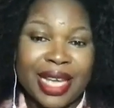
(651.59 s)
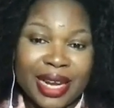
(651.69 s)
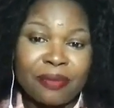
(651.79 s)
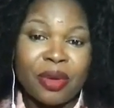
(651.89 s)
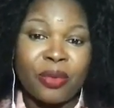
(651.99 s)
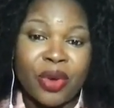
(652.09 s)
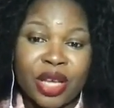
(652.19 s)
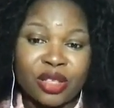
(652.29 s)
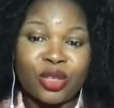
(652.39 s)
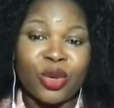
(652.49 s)
getting people
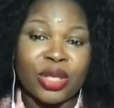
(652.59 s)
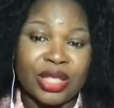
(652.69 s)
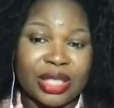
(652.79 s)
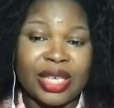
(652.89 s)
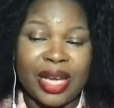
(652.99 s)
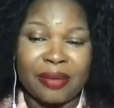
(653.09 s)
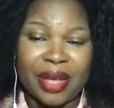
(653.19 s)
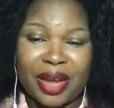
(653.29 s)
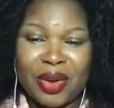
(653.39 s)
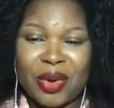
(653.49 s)
into your DM.
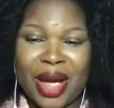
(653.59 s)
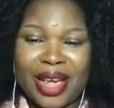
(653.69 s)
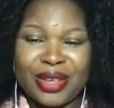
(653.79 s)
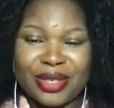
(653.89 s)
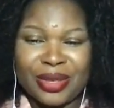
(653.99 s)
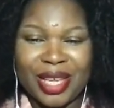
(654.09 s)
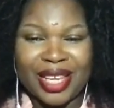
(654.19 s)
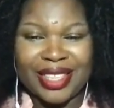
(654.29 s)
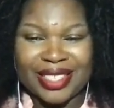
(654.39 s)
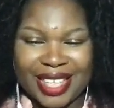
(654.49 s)
I know I used to
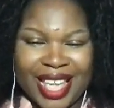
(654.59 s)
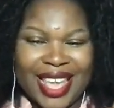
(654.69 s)
hear this.